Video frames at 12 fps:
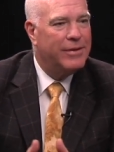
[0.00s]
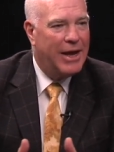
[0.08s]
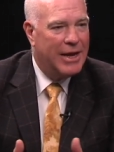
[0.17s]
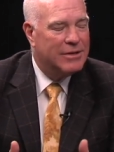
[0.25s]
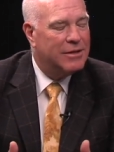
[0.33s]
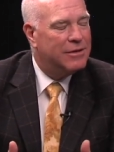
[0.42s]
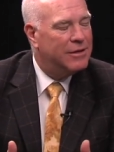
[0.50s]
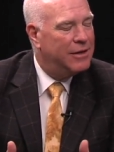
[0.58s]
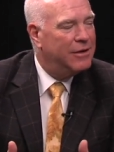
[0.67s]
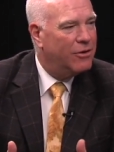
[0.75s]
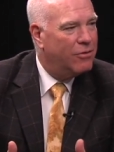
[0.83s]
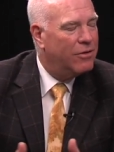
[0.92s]
entity
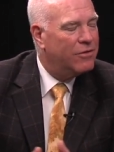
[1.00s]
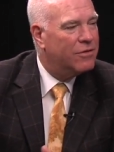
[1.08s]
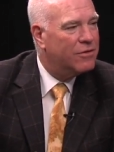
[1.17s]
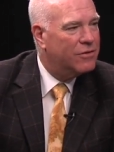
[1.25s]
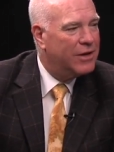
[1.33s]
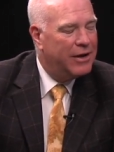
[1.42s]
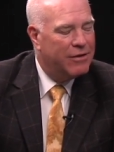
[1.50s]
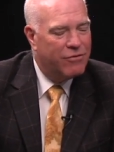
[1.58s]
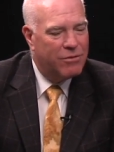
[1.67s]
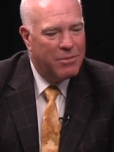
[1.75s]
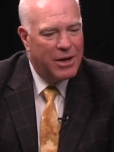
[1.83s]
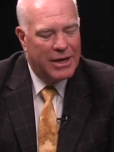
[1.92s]
known as the state of
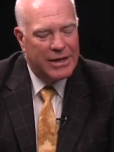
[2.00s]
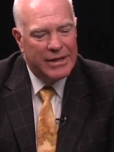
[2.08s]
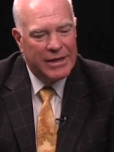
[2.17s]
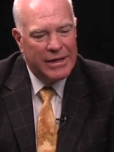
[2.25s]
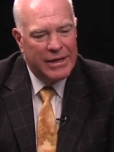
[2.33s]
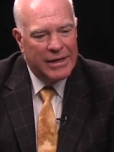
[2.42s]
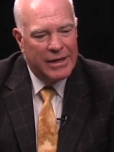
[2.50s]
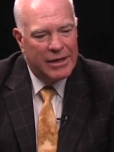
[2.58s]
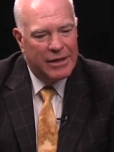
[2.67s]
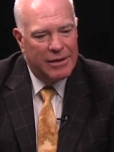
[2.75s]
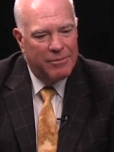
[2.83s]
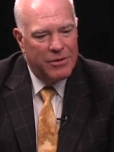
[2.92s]
Vermont,
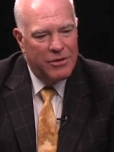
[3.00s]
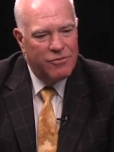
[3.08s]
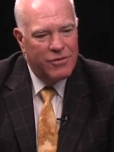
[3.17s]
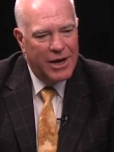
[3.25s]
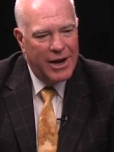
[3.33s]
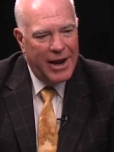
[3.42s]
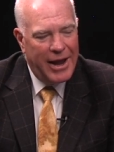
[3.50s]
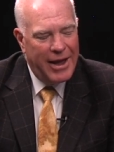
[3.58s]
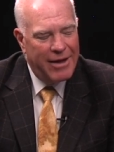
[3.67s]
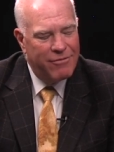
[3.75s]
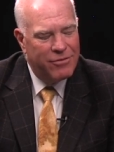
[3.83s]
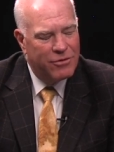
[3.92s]
uh, you've got to
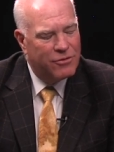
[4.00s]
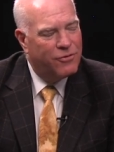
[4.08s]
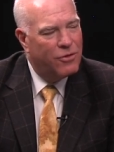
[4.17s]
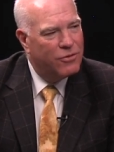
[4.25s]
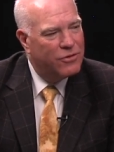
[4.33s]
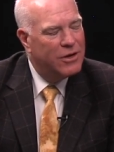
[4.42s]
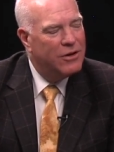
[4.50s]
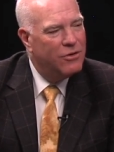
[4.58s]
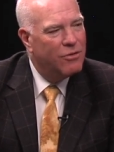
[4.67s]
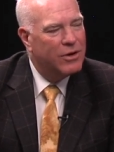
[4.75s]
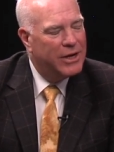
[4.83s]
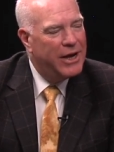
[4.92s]
have those folks in
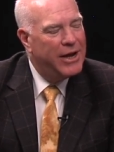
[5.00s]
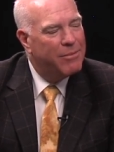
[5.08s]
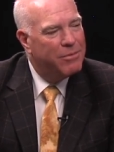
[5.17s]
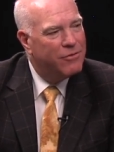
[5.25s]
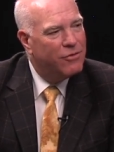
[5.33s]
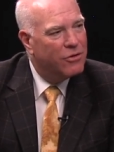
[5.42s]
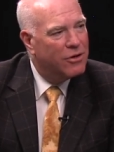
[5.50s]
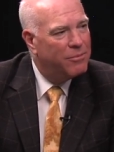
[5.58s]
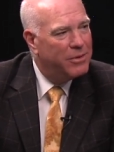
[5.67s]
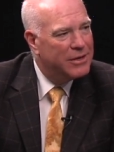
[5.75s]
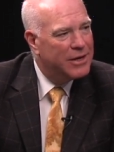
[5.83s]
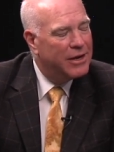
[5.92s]
your camp if you're going to
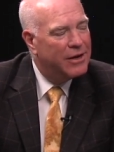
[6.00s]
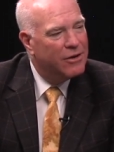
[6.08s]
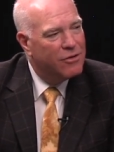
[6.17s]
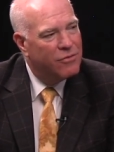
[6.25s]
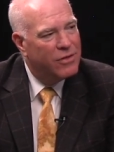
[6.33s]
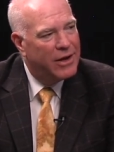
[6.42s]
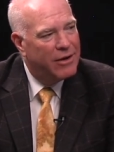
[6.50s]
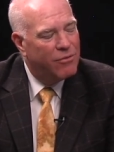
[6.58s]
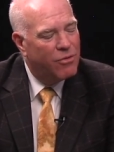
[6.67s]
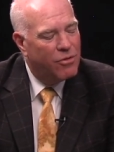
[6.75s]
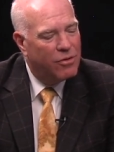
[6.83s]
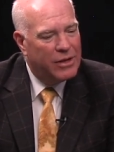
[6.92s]
be taking over that
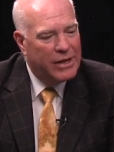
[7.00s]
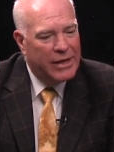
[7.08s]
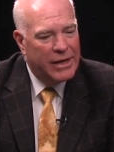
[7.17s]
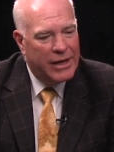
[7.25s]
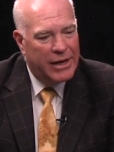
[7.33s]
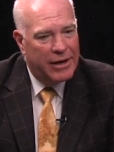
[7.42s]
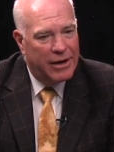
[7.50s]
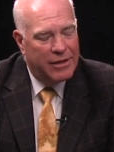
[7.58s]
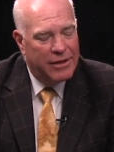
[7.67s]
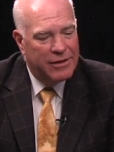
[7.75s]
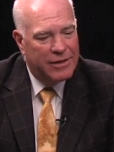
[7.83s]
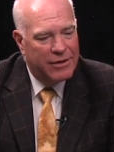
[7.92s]
role. And I
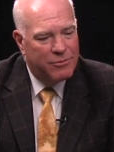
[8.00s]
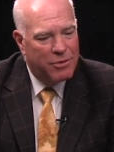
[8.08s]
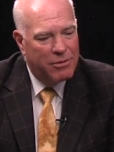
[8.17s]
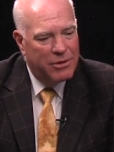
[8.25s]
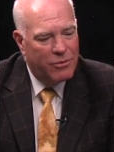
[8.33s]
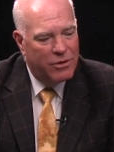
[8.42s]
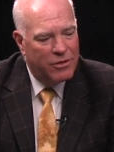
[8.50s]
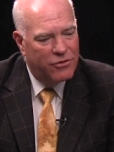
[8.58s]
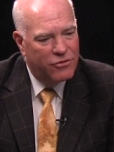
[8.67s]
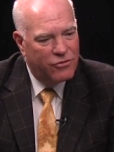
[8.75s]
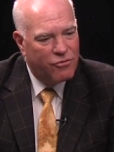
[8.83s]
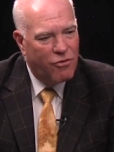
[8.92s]
think that's probably one of the
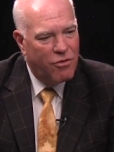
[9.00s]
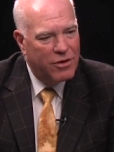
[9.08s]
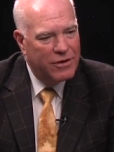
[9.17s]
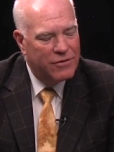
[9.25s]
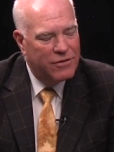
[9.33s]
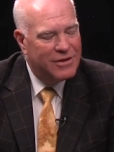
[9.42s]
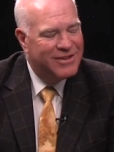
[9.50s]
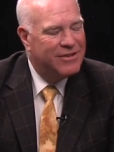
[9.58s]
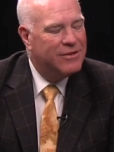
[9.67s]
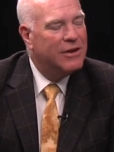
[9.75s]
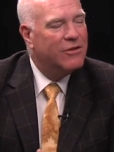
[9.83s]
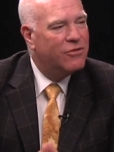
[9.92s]
strongest
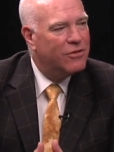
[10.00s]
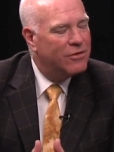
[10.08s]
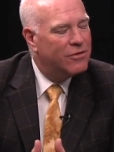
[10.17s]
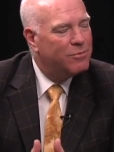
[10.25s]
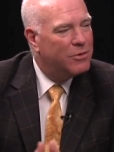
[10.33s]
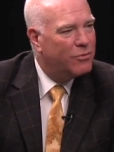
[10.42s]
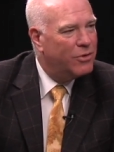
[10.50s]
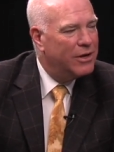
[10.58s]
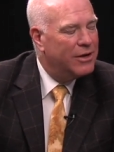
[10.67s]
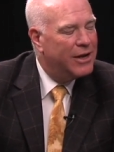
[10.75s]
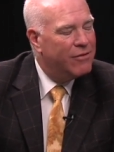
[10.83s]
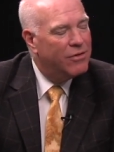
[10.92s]
distinctions
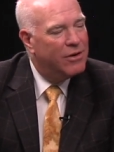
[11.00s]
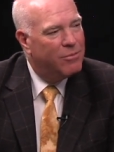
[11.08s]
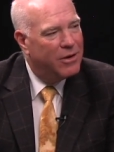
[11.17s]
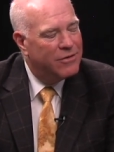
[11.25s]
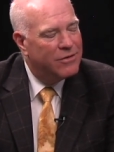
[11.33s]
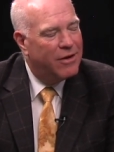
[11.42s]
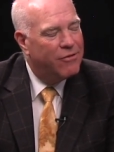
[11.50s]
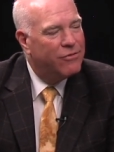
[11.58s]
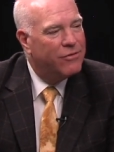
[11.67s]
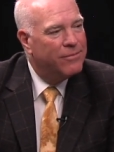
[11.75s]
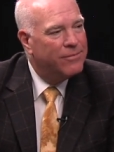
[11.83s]
between David and myself.